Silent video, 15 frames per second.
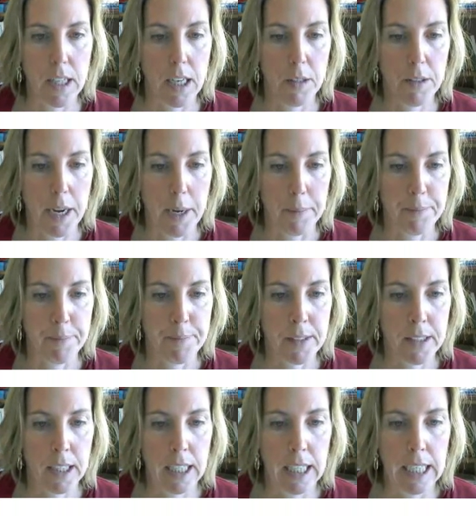Okay.
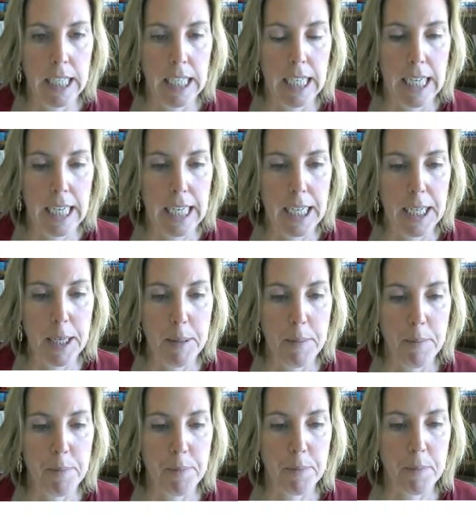
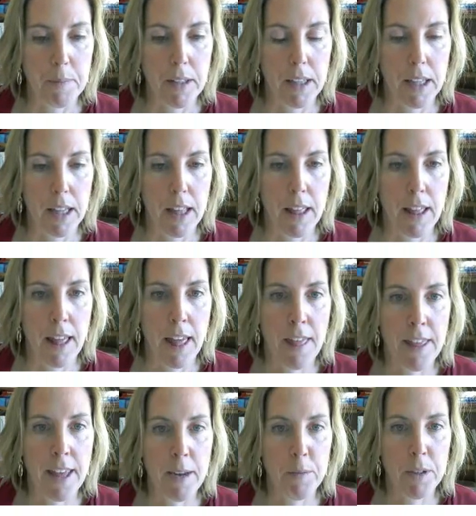And
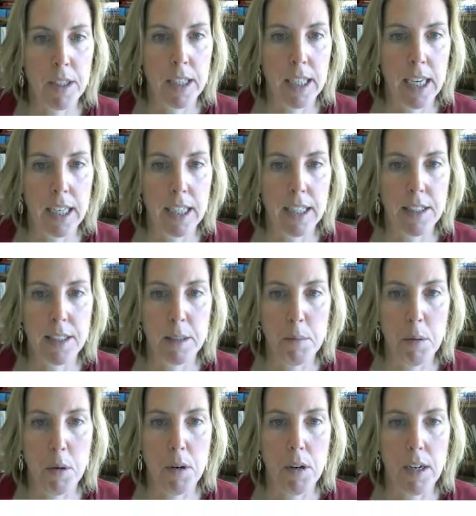then we're going to get into
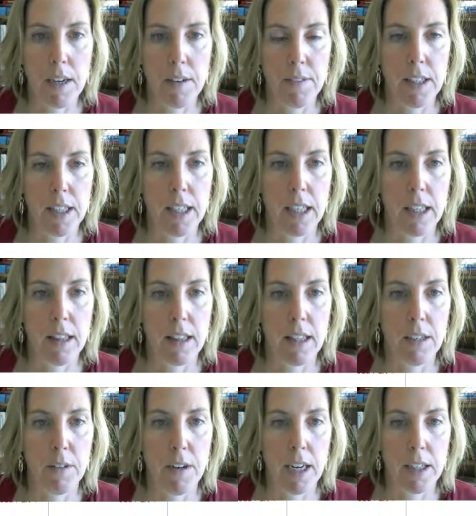more of the
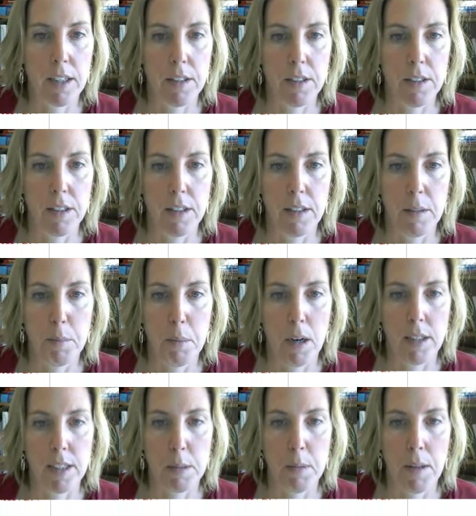theoretical
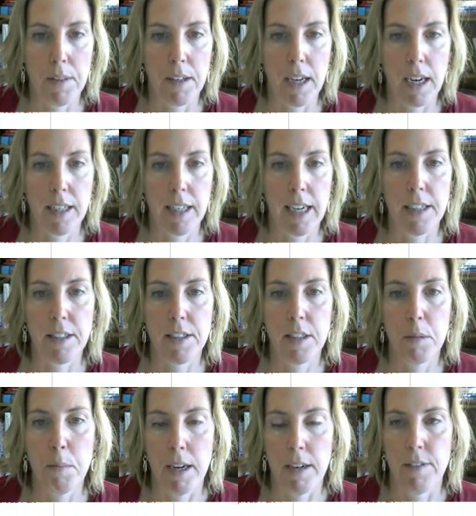parts about the
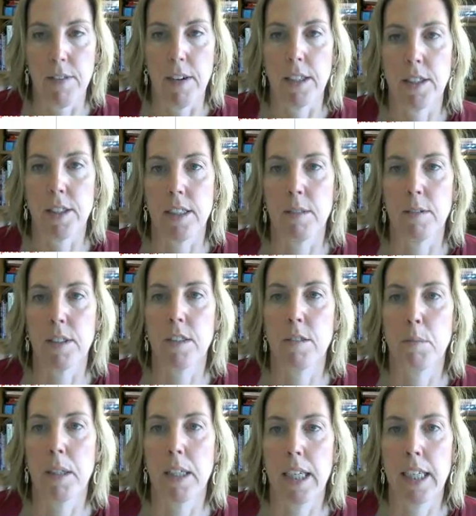ideational metafunction, which
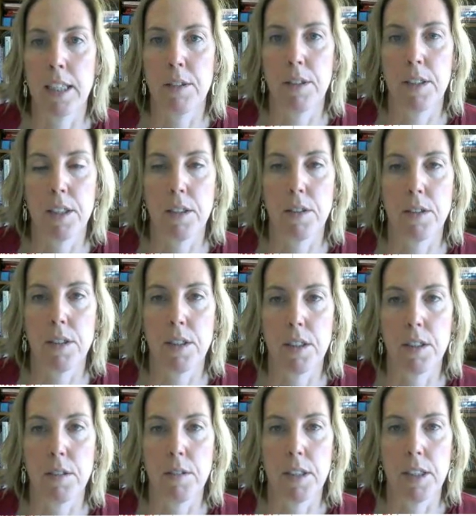you've been introduced
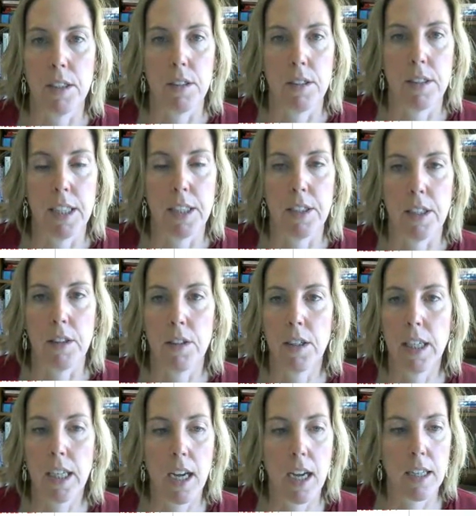to in your teaching
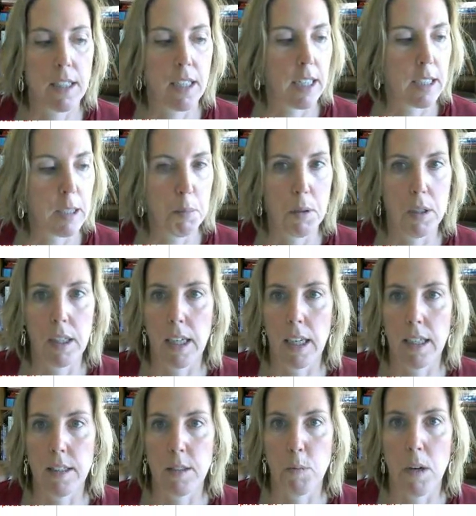learning context book,
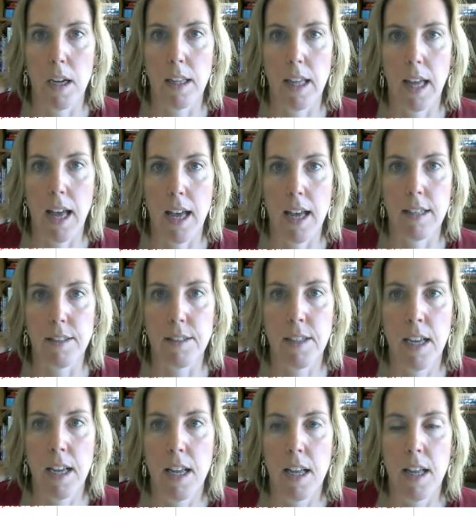as well as
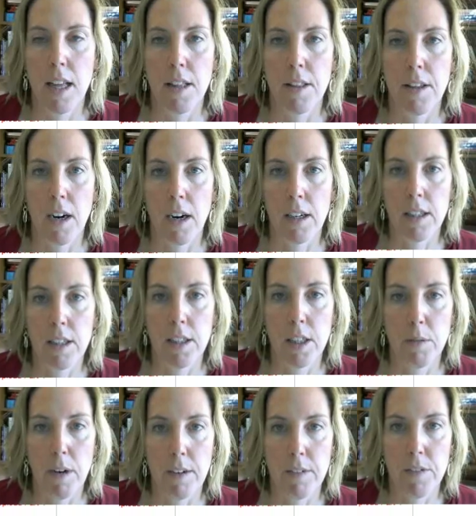the article
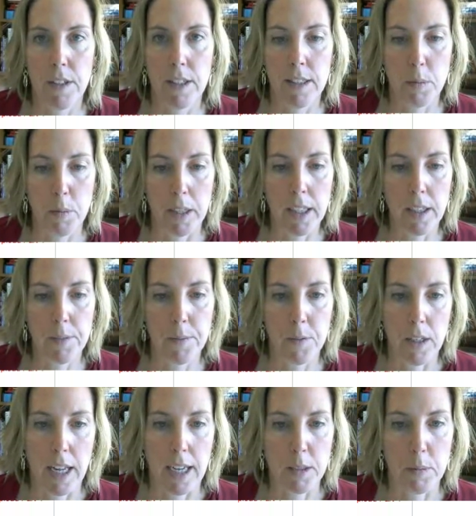you read for this week
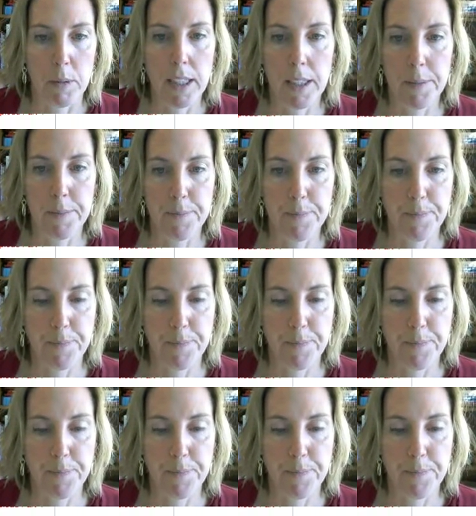or last week.